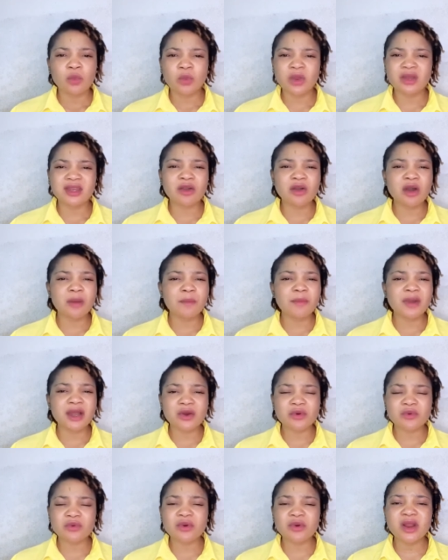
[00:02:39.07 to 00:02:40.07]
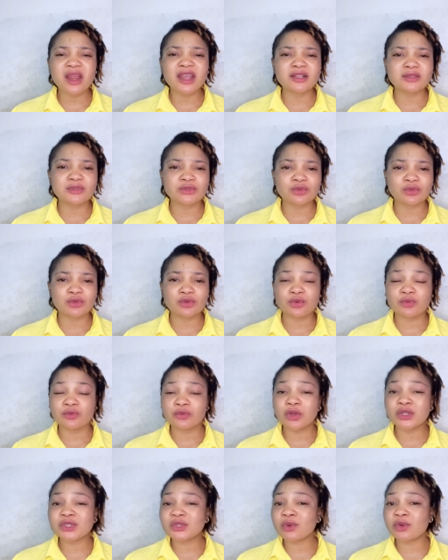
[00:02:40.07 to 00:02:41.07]
When they come back crying to you,
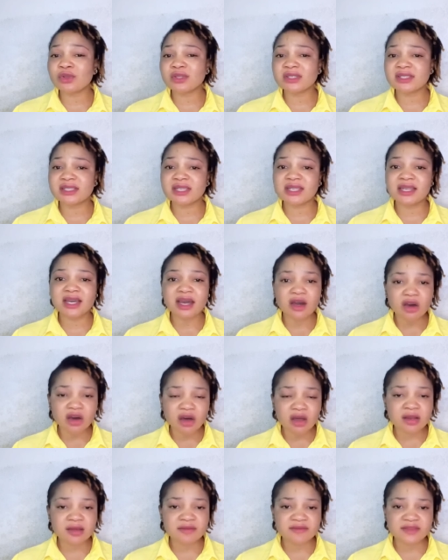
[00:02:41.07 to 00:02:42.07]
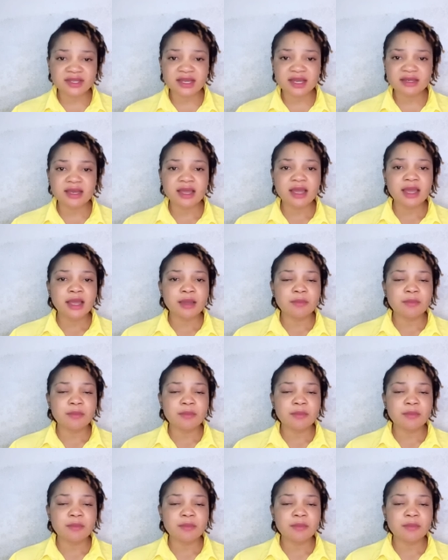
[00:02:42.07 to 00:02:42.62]
you've got to consider all of that